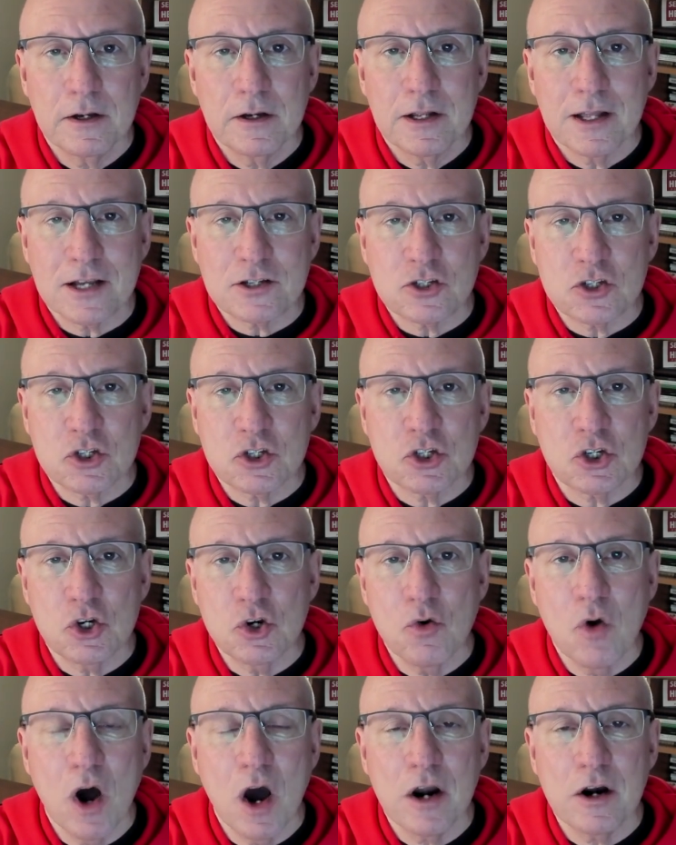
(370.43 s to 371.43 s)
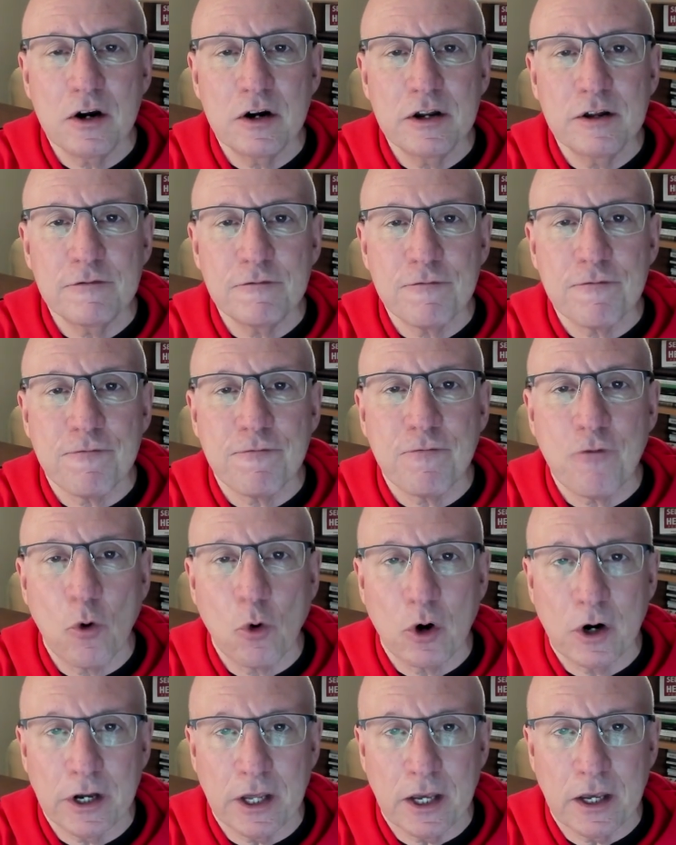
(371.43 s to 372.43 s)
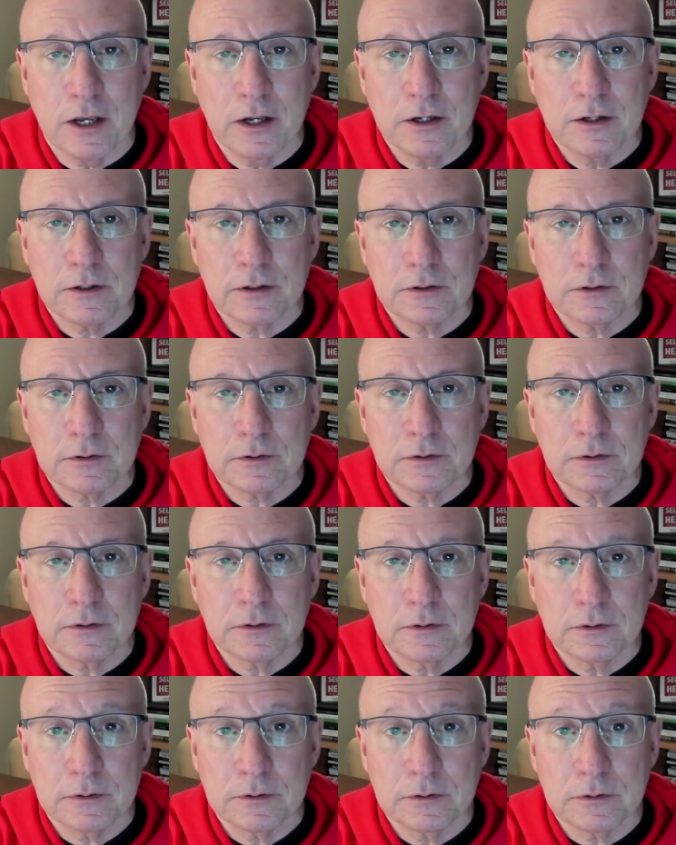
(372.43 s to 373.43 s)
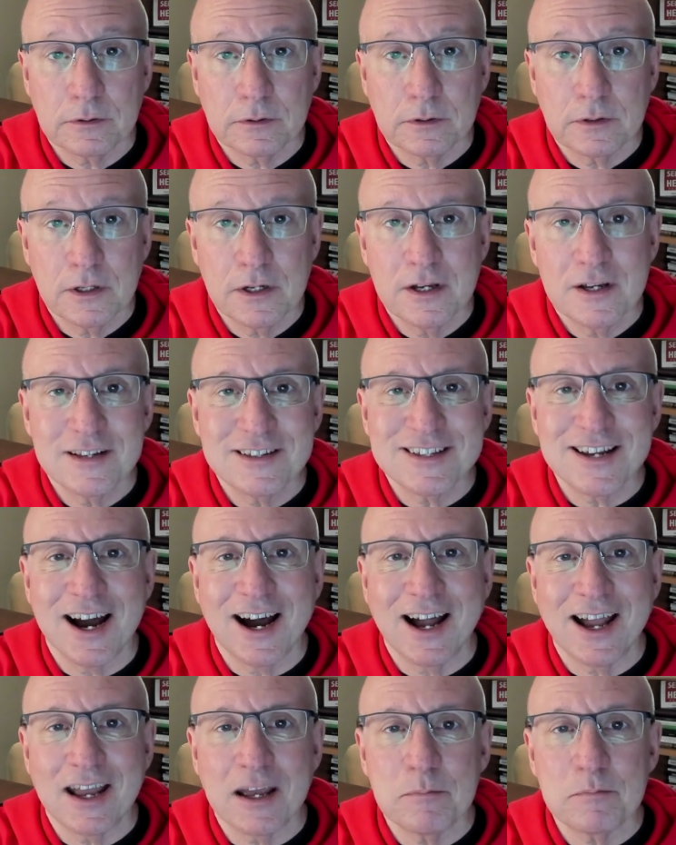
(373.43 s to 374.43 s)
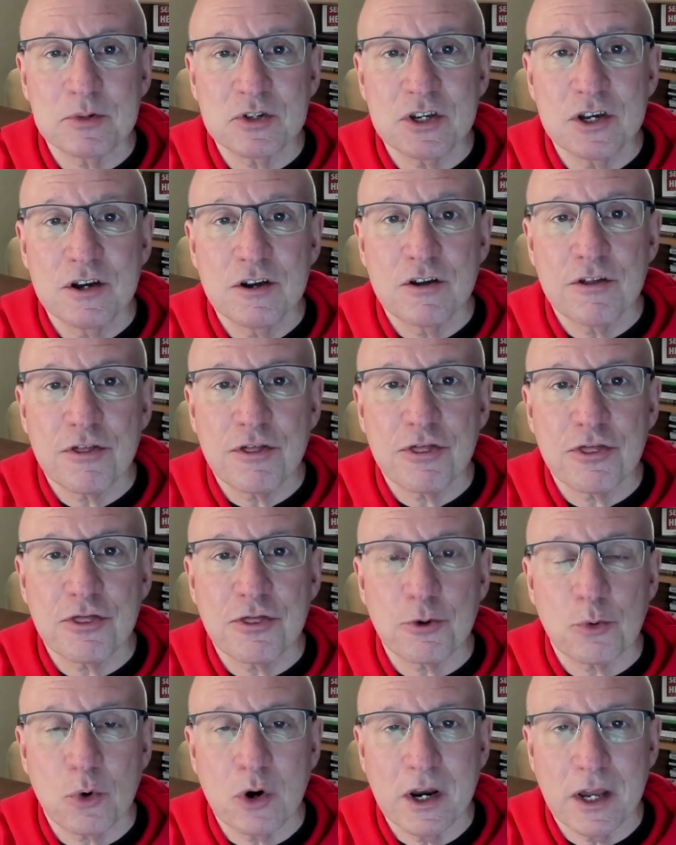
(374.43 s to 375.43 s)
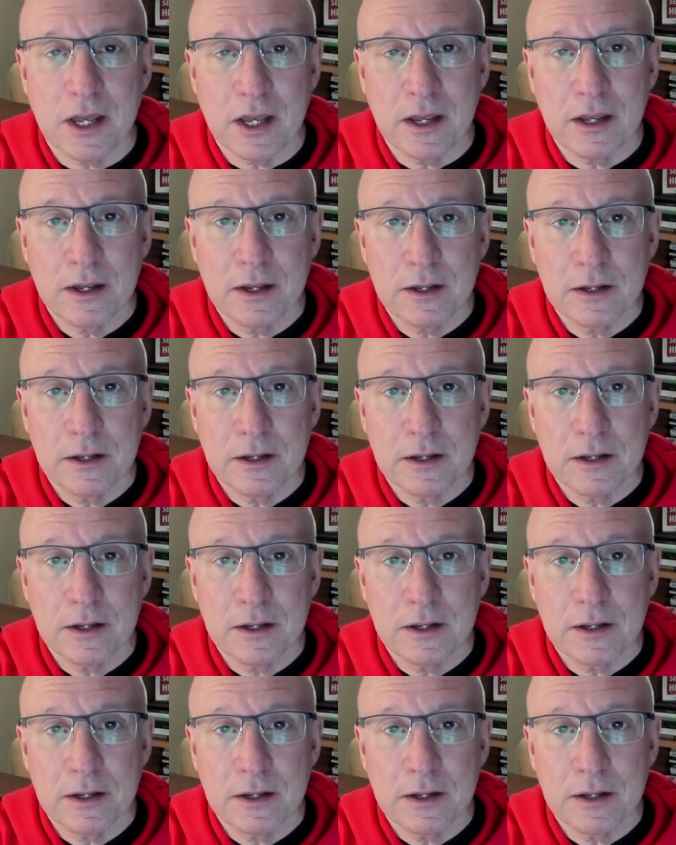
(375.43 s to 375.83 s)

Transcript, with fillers: That's 240 times 3.